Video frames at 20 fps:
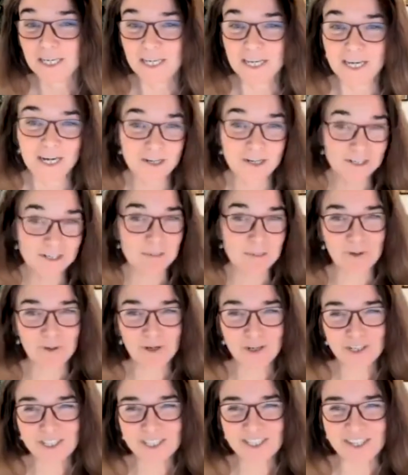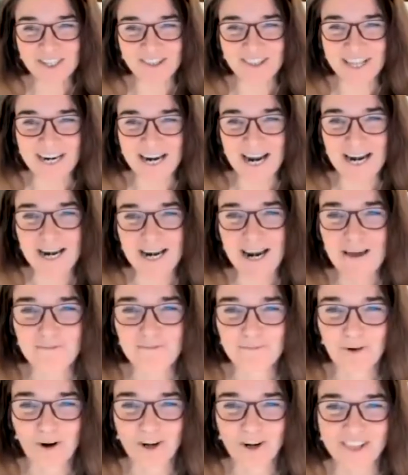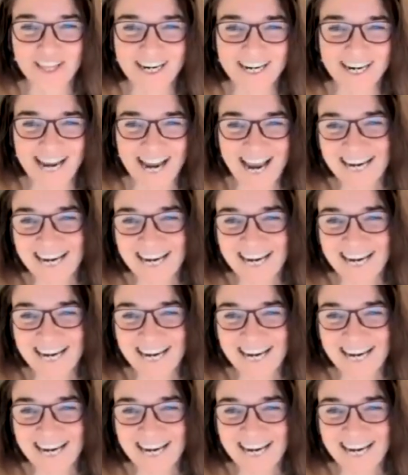here's a person that I love more than